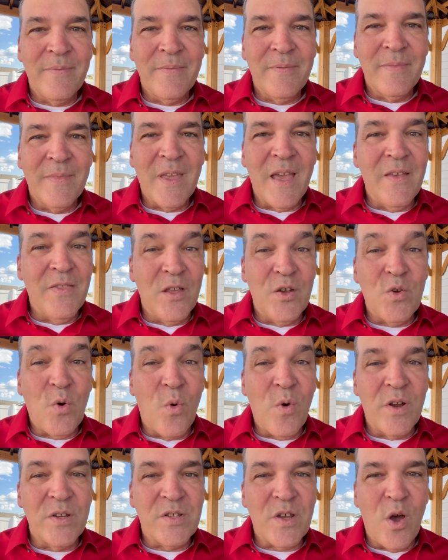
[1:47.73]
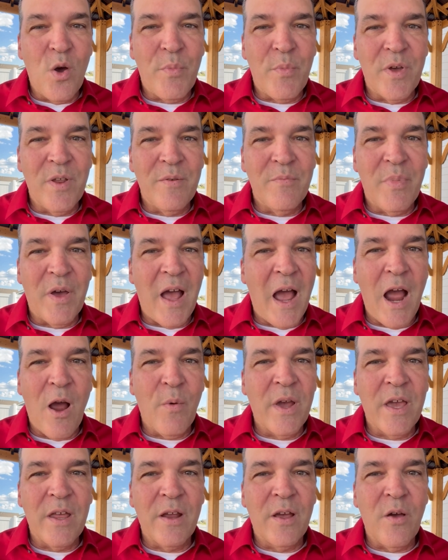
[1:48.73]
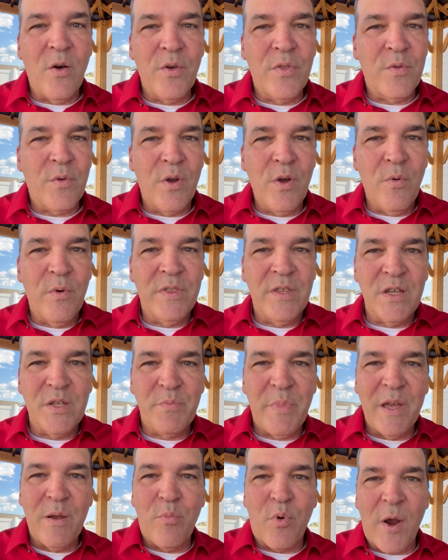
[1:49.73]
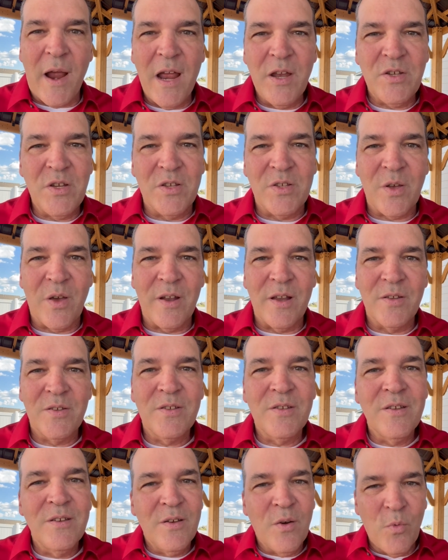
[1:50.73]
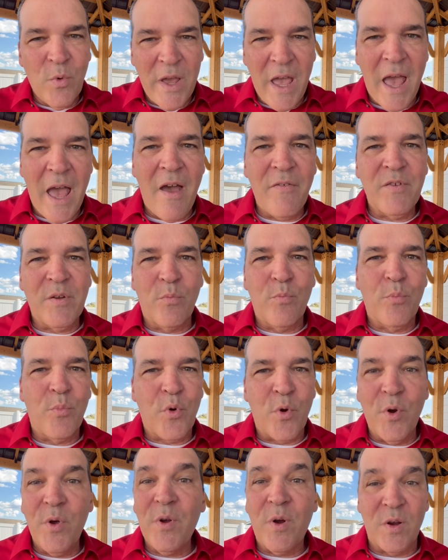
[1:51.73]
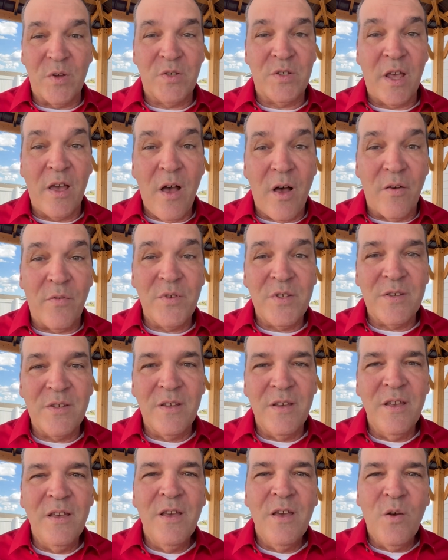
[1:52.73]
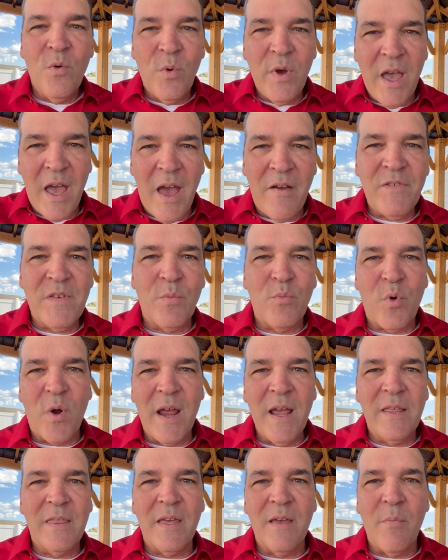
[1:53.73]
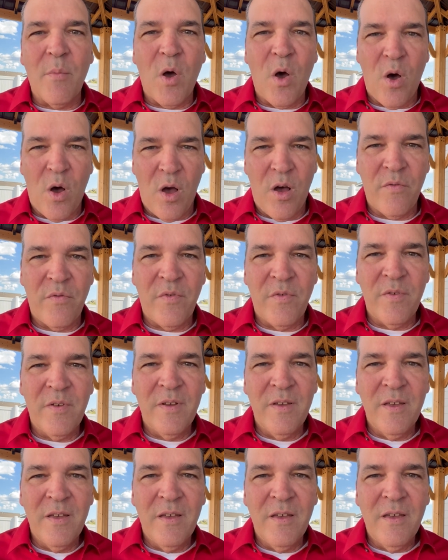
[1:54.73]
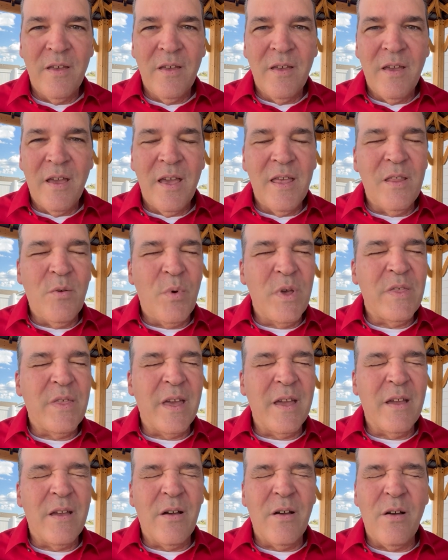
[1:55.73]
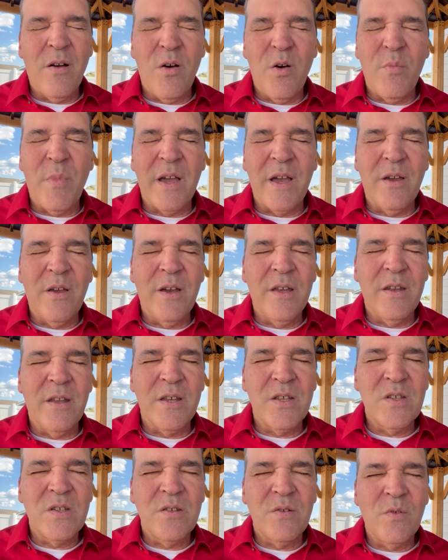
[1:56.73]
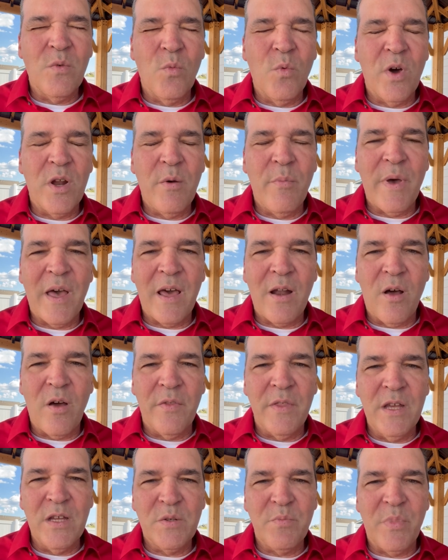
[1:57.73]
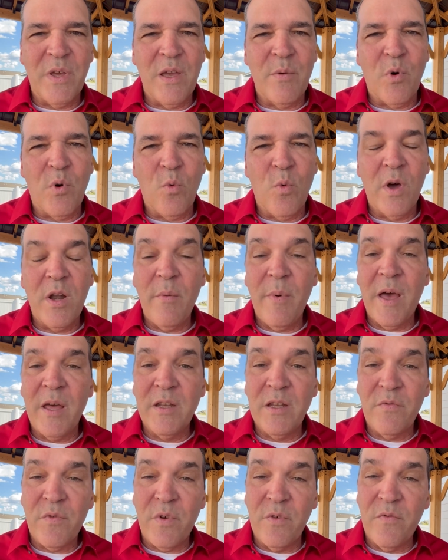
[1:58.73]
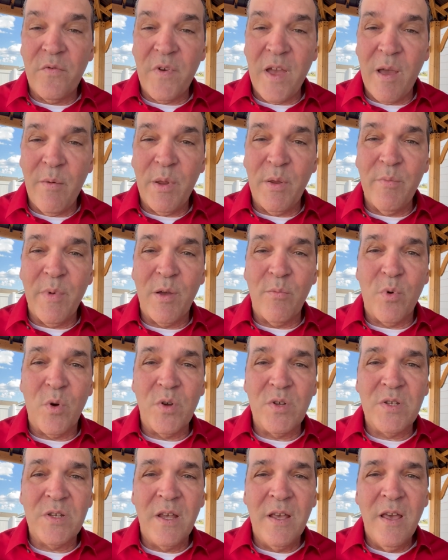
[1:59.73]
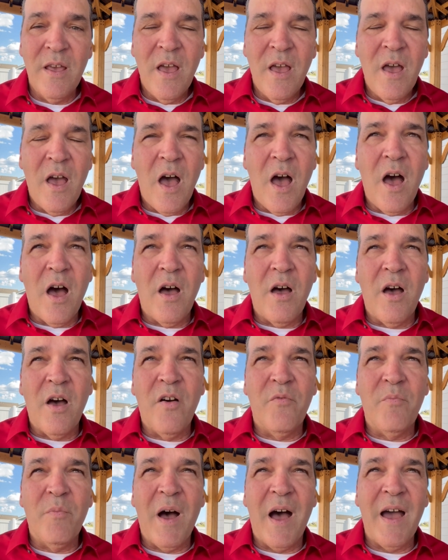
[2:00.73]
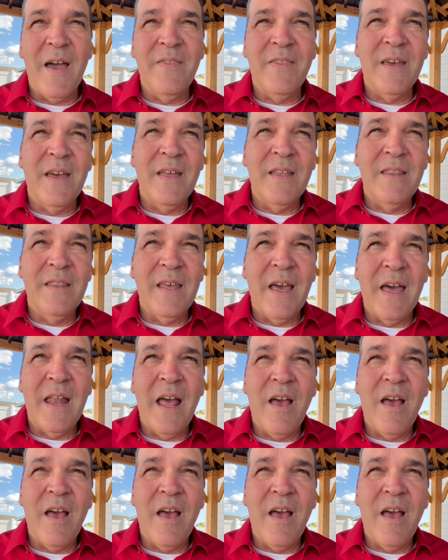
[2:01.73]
And the door is open, but how are we going to go through with these big branches on us? We have to prune ourselves. We have to break them off. And then we think, oh my goodness, what about all these people? What about different family members of mine that have